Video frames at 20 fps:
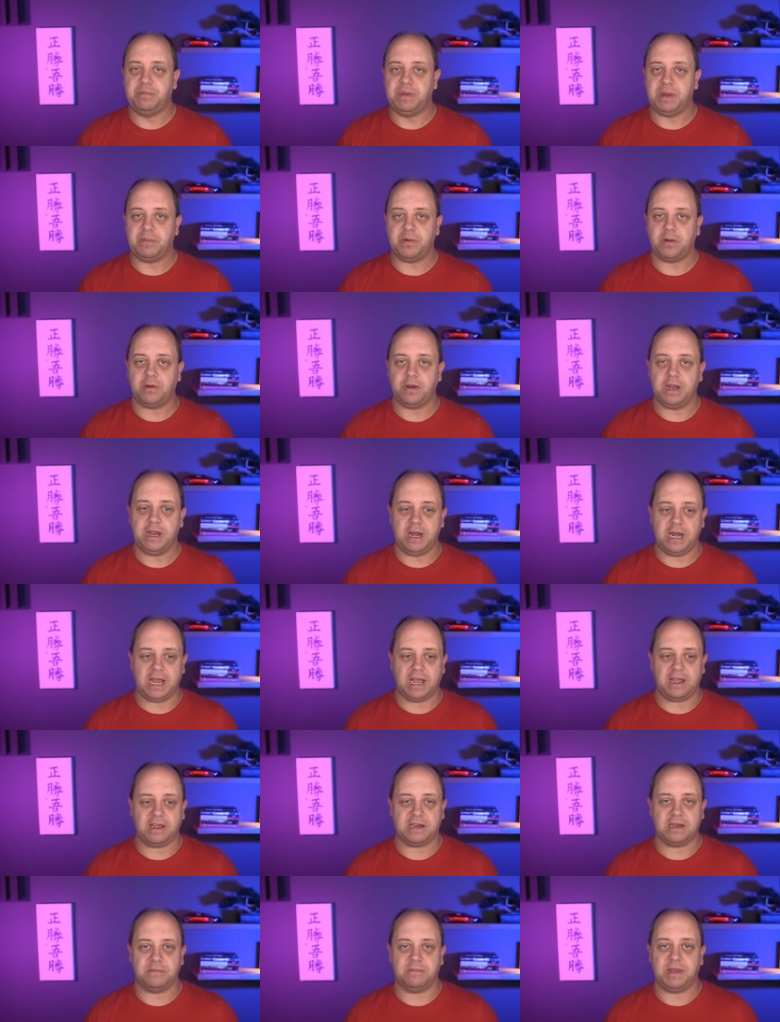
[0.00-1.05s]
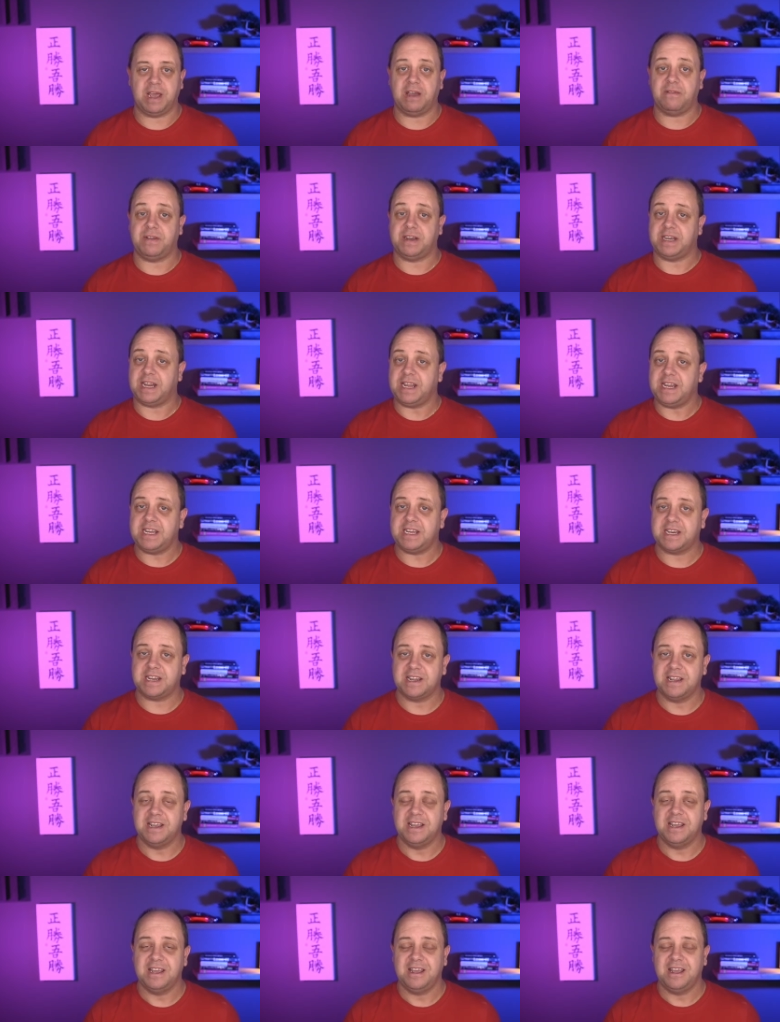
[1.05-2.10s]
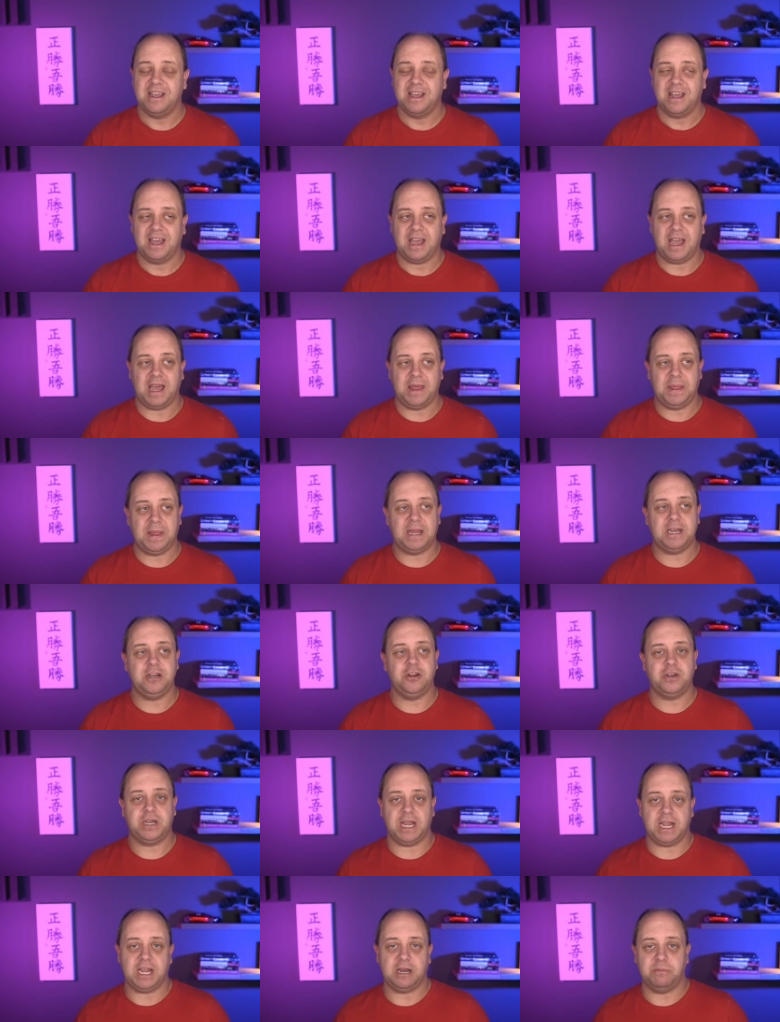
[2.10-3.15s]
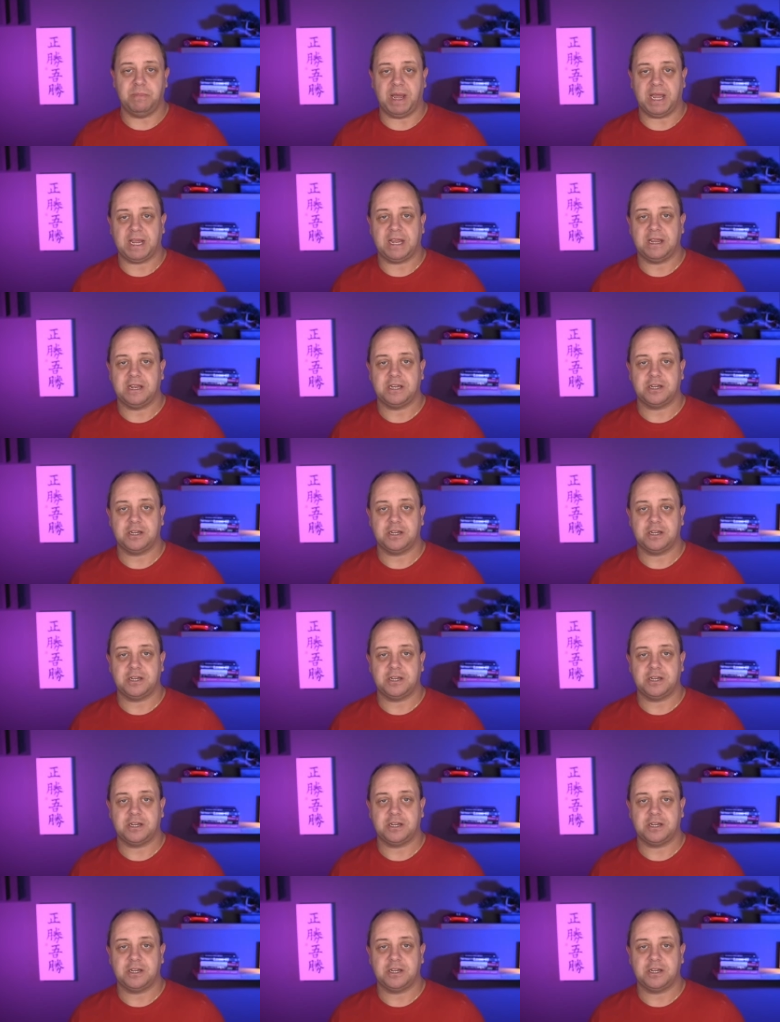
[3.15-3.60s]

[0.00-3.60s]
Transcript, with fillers: people, you let them have a taste, and then you take it back.